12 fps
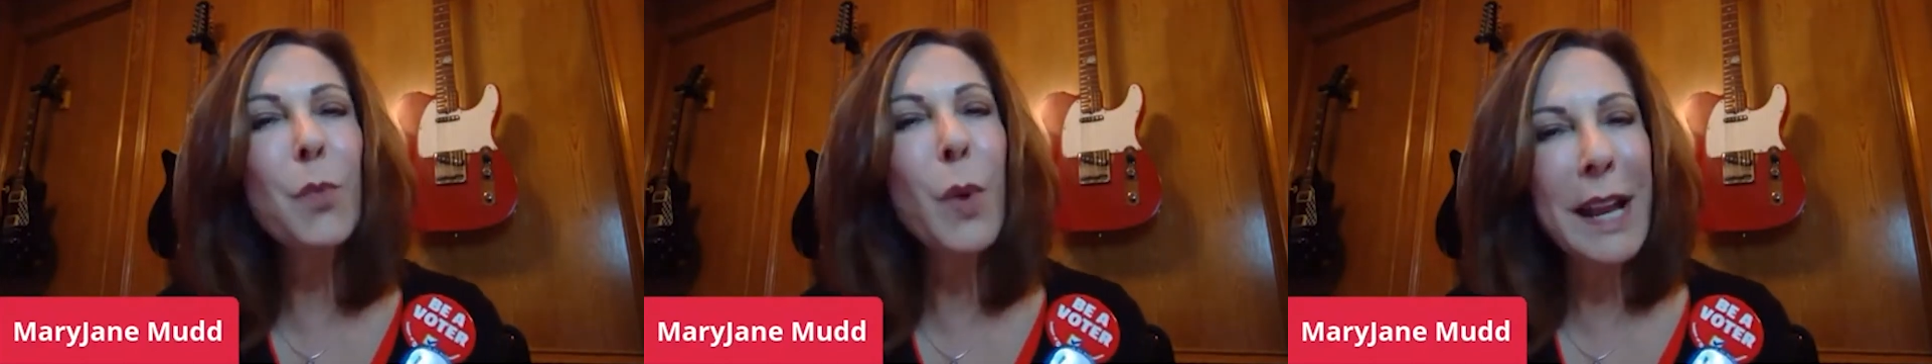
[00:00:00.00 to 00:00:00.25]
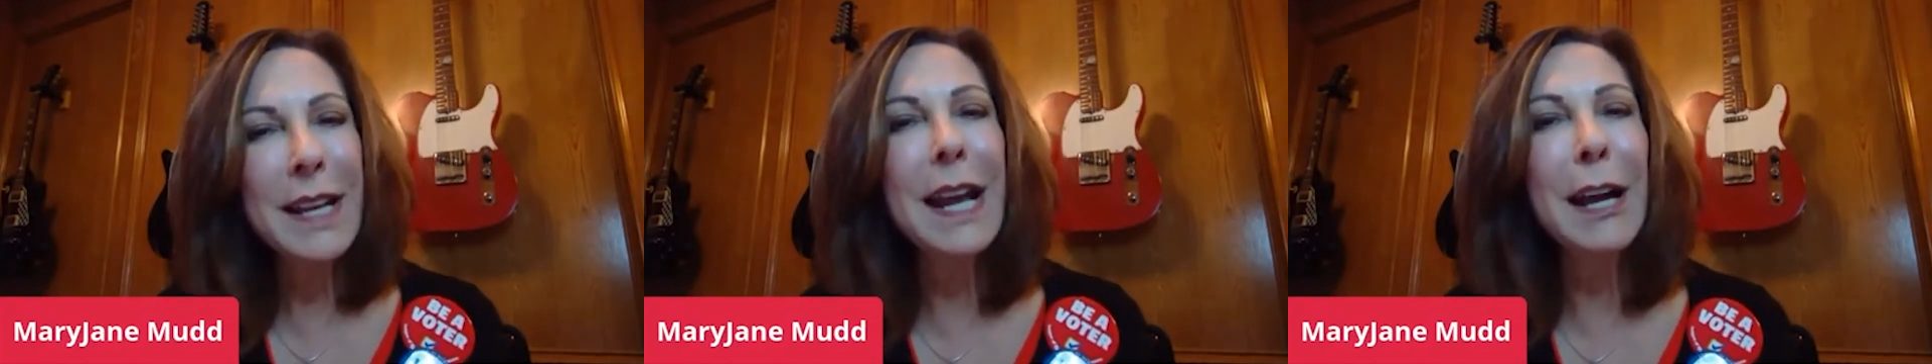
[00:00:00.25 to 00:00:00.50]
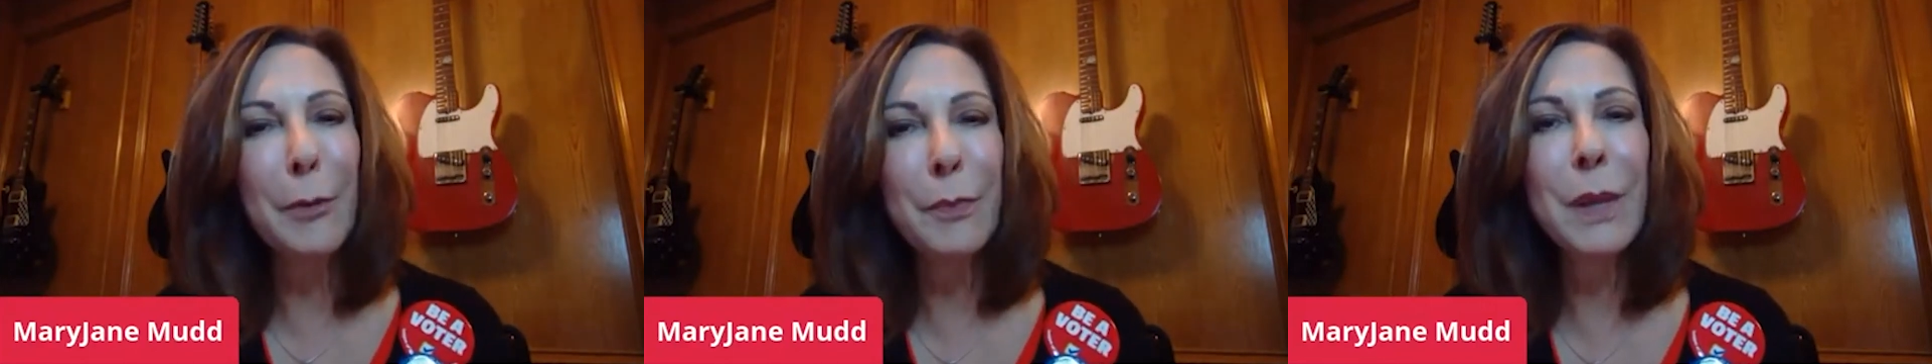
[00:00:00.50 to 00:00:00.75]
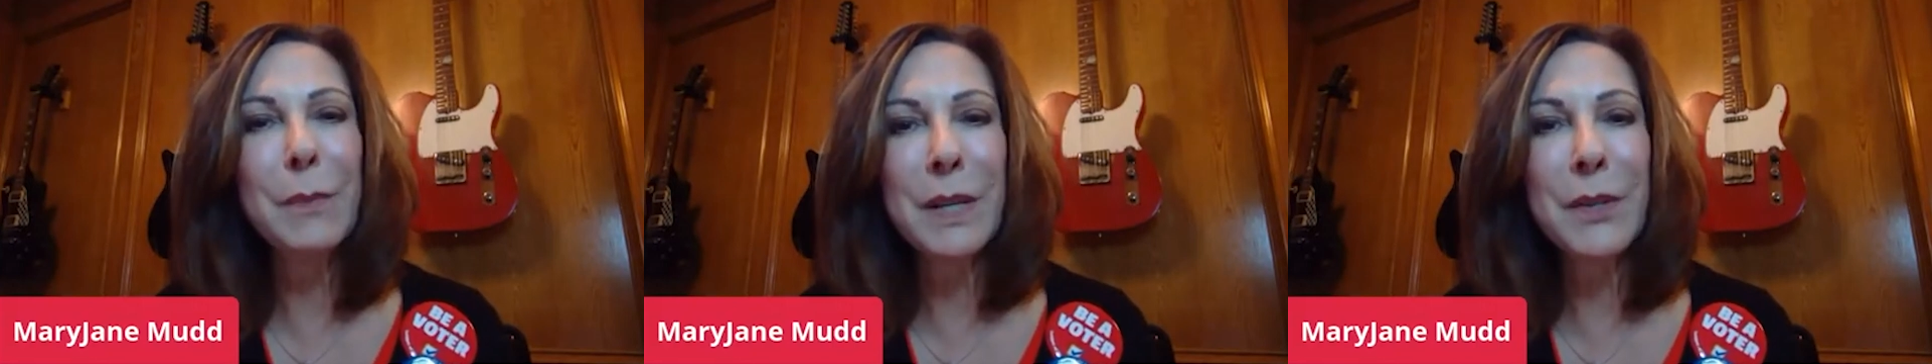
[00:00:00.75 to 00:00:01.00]
a way to
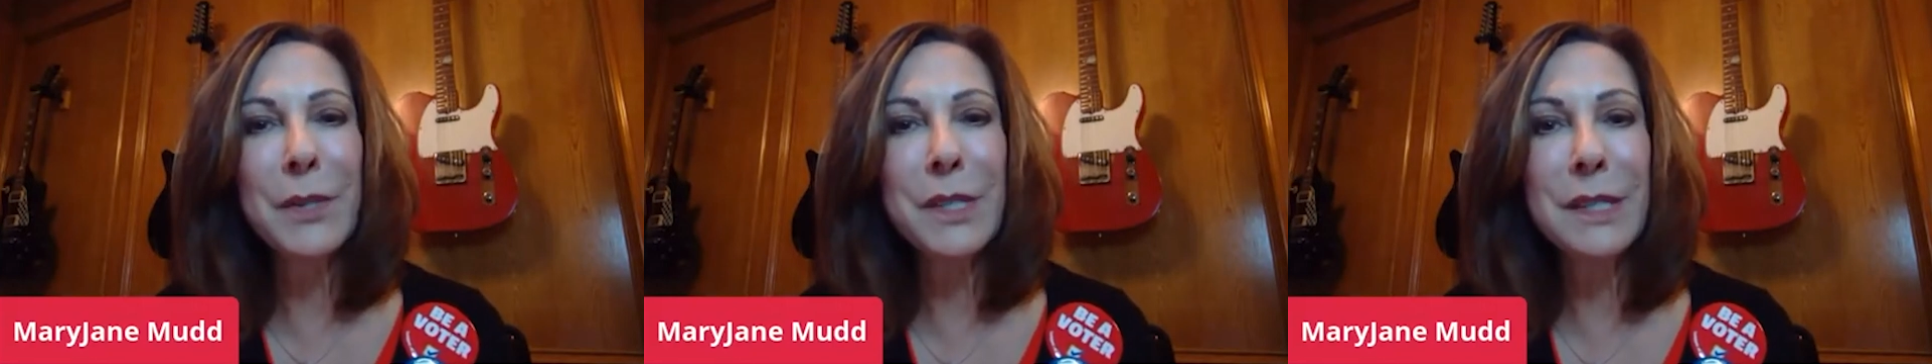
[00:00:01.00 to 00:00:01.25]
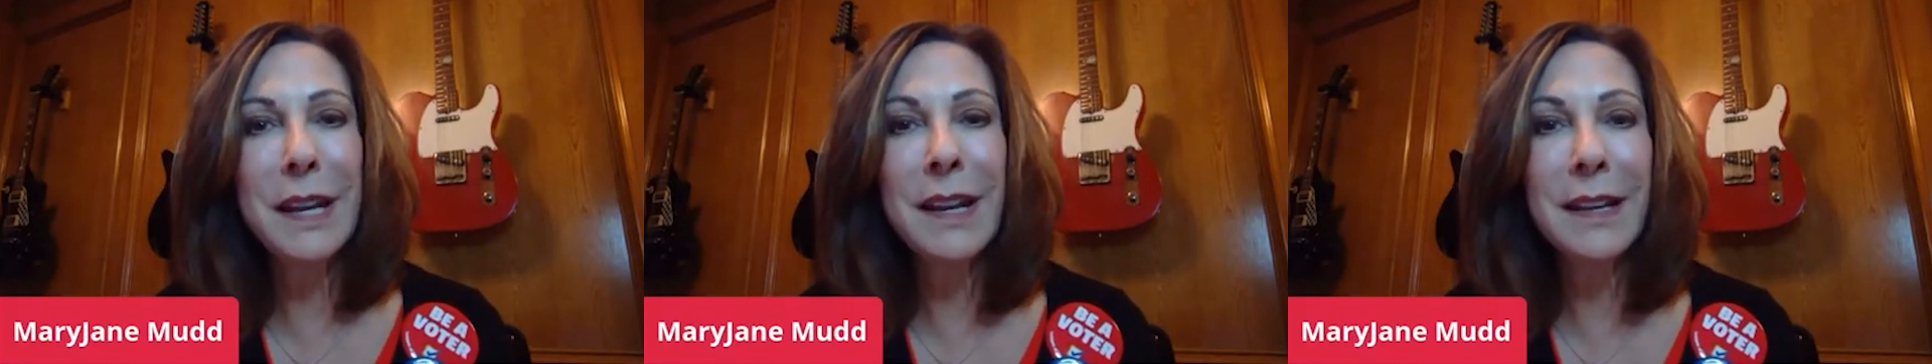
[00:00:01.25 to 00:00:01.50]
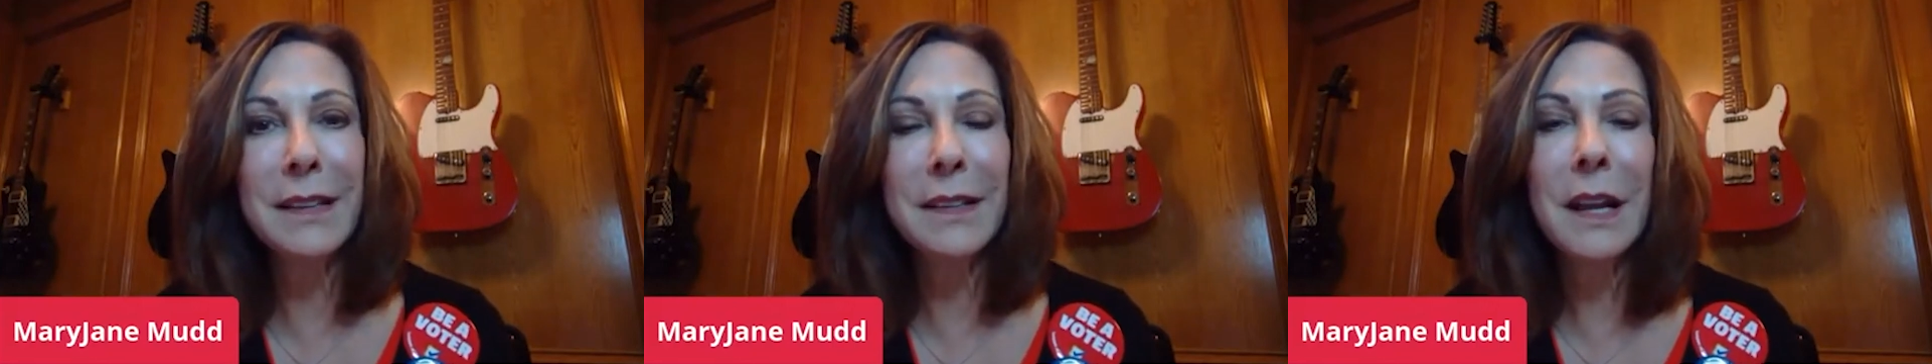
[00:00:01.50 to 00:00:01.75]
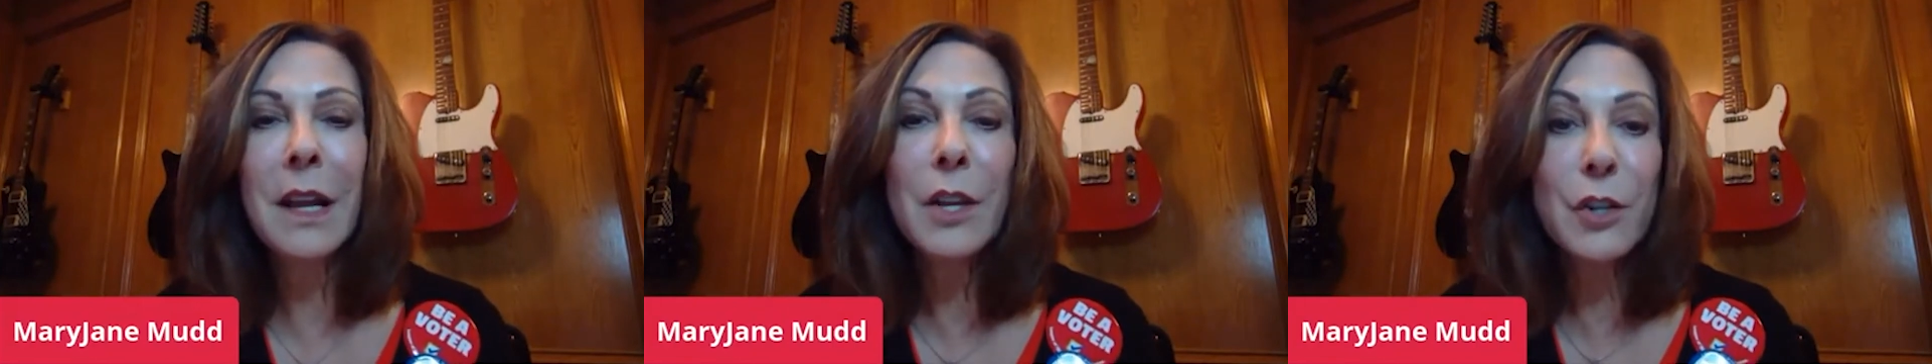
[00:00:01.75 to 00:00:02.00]
help them understand.